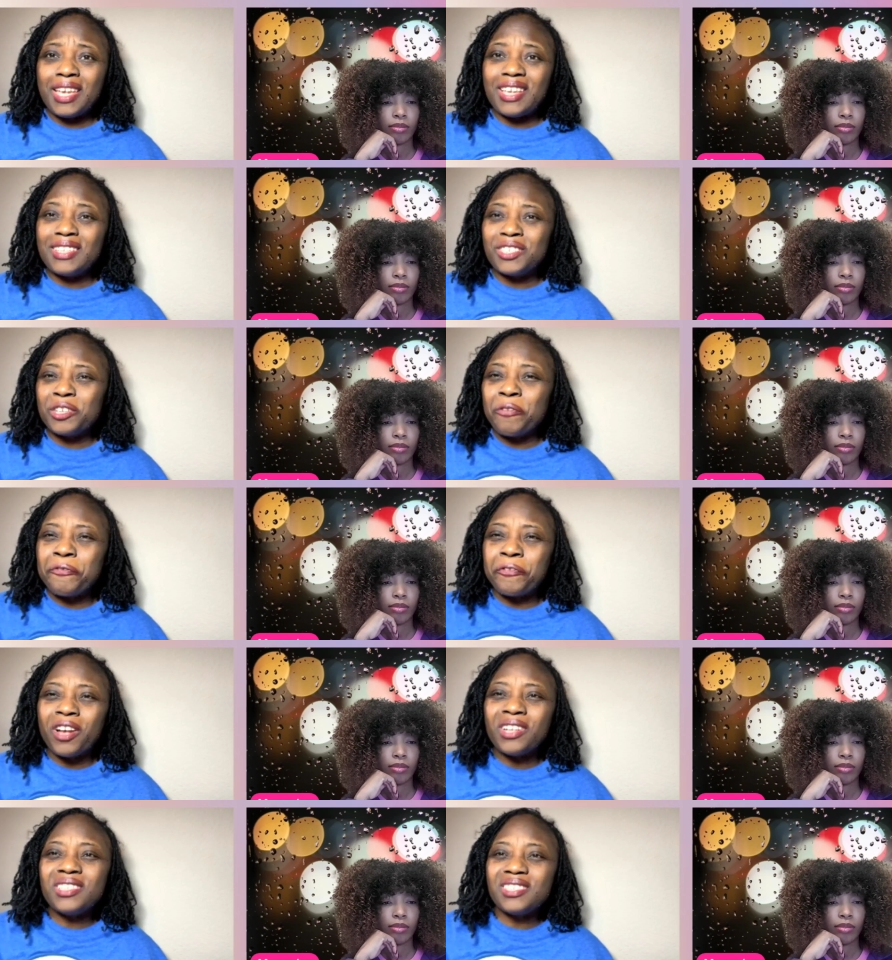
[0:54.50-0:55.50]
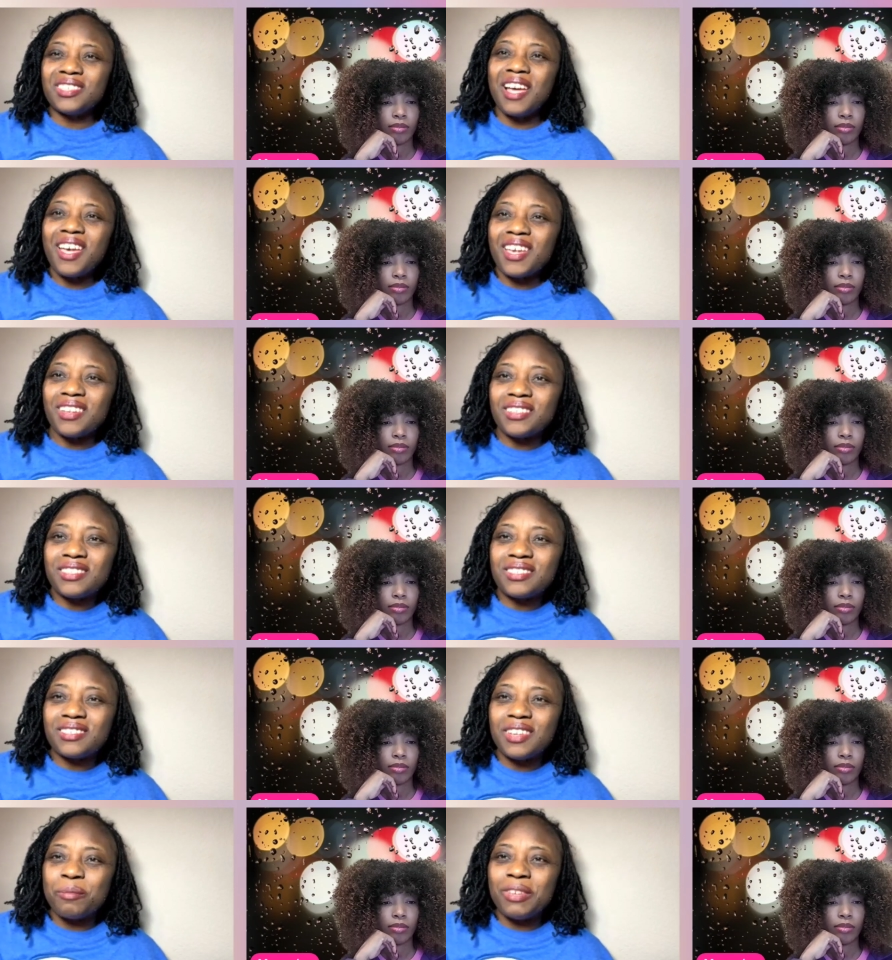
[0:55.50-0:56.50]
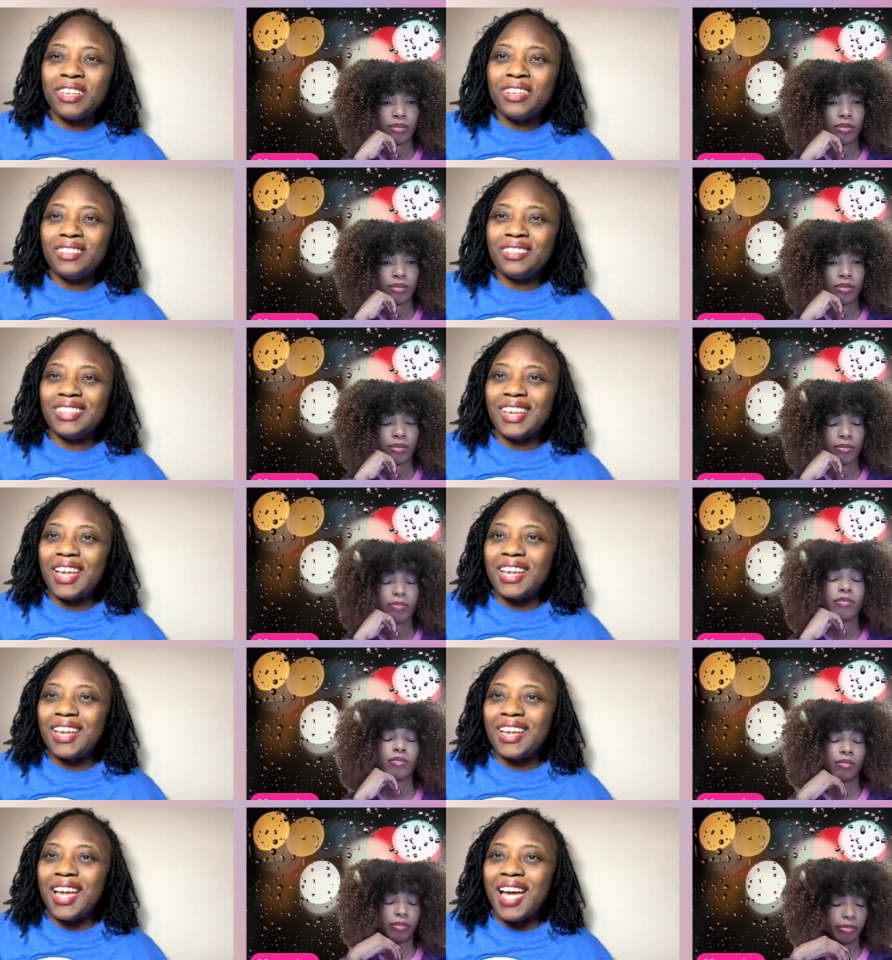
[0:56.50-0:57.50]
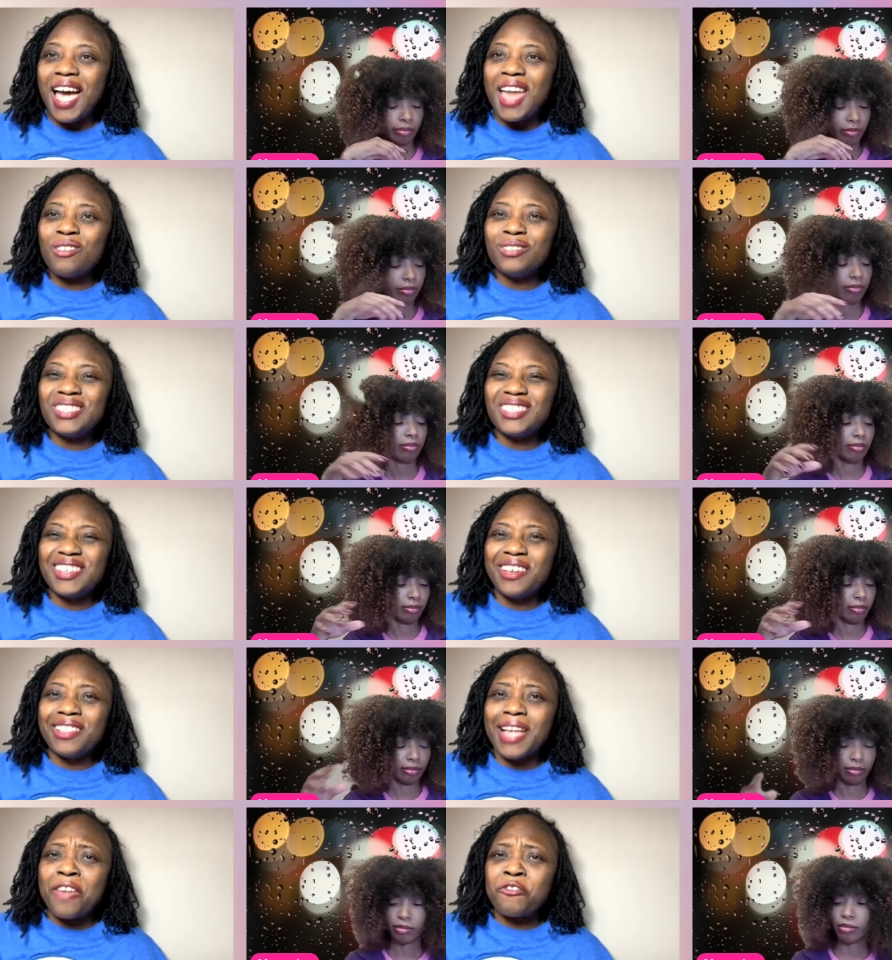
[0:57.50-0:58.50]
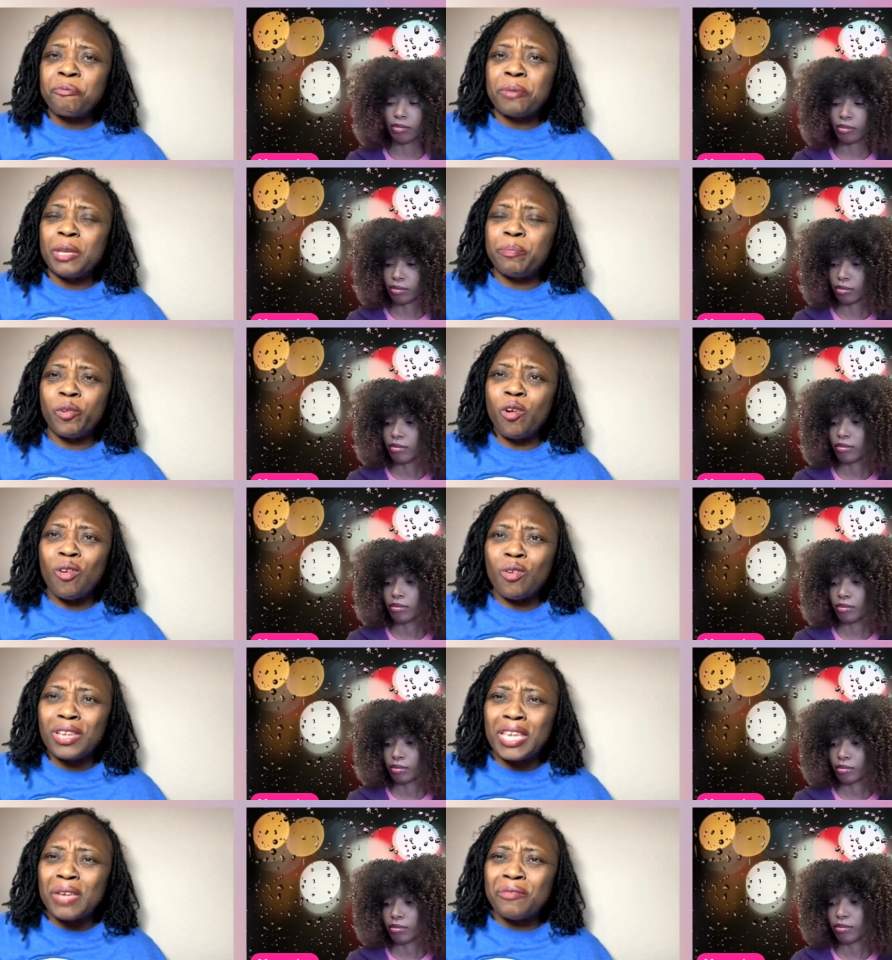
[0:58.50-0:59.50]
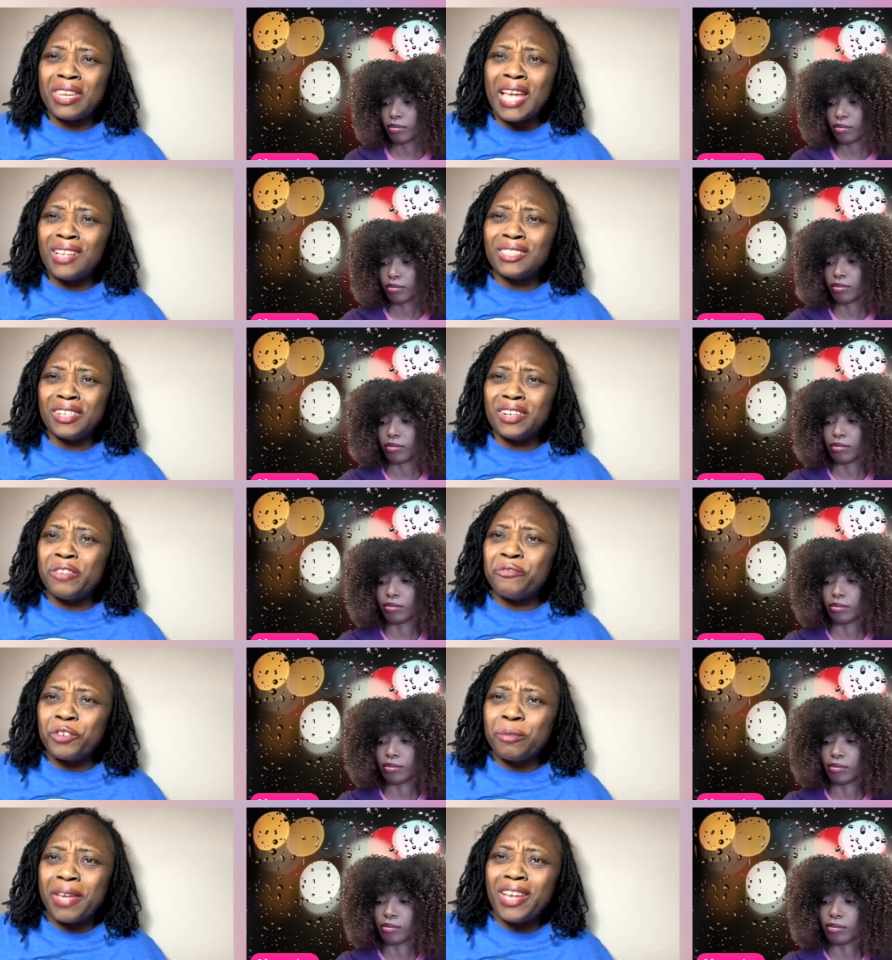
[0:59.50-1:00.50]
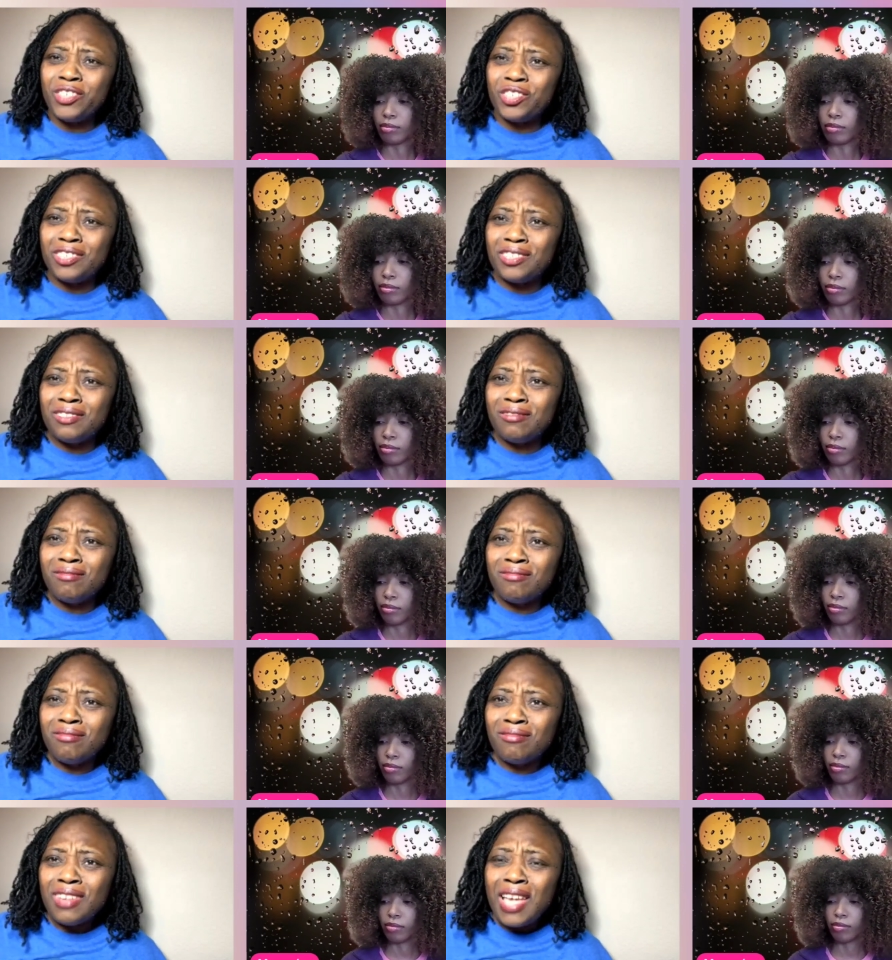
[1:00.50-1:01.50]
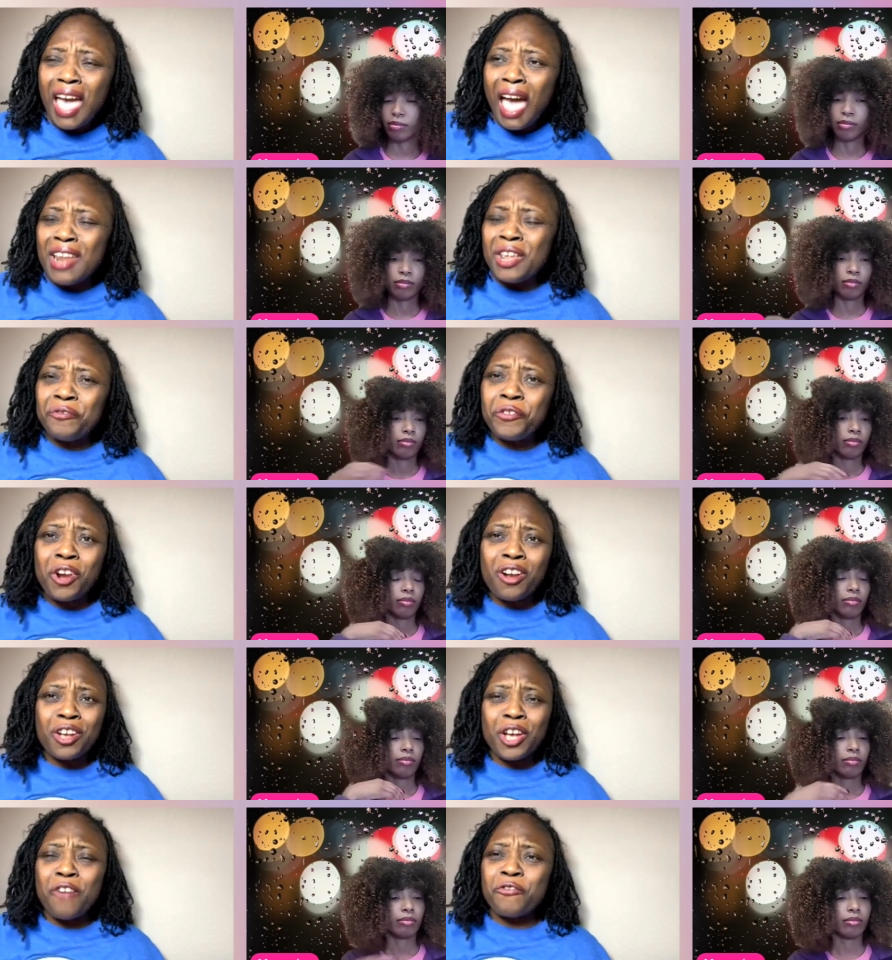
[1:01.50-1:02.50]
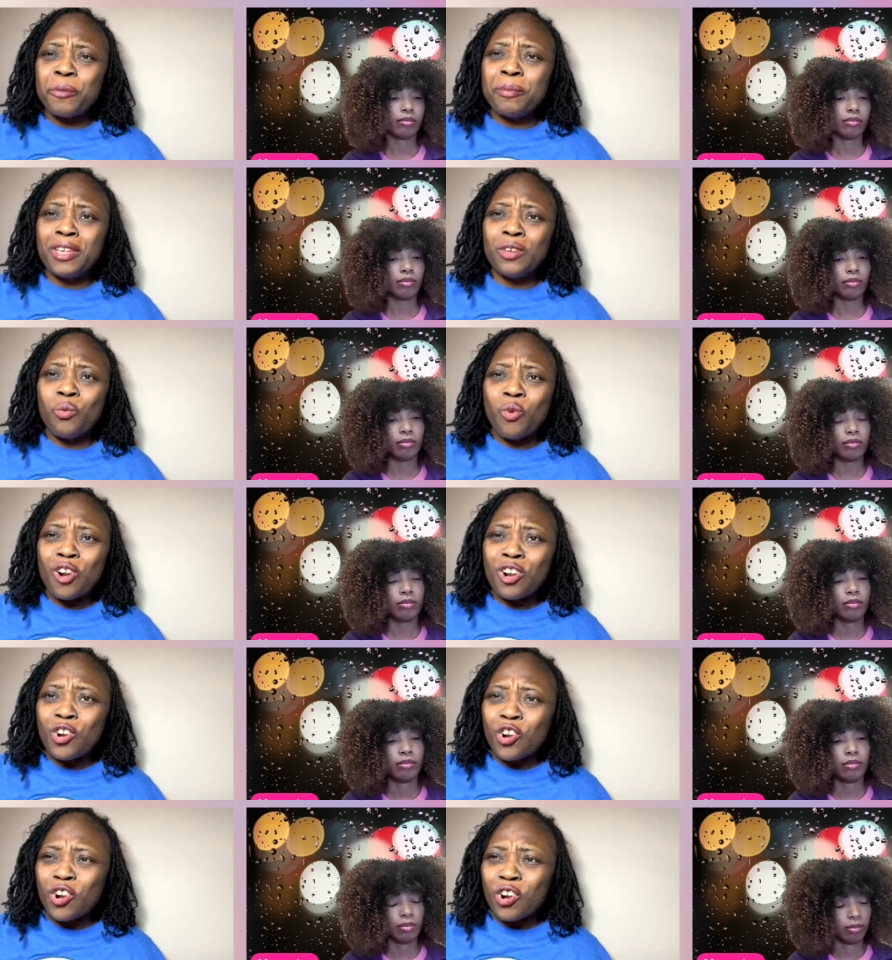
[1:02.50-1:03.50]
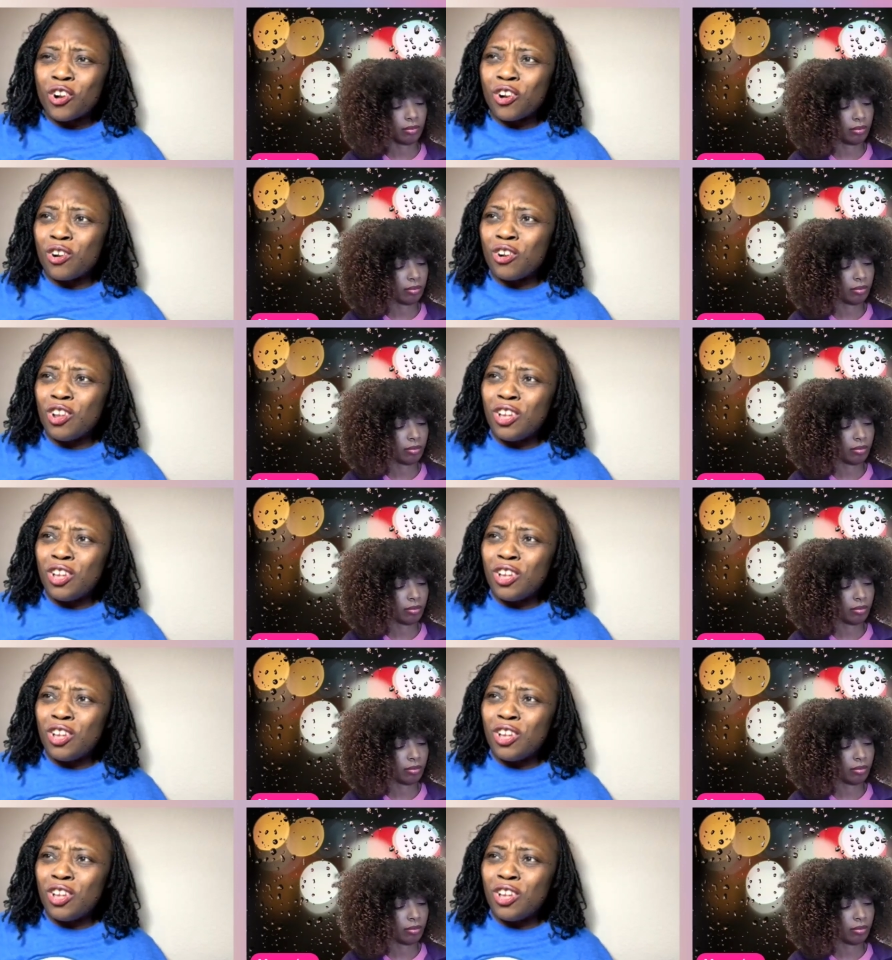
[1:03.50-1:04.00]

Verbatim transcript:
Speaker 1: it's a fun site. I mean, I don't see a lot of people giving out their information. And if you're a government worker,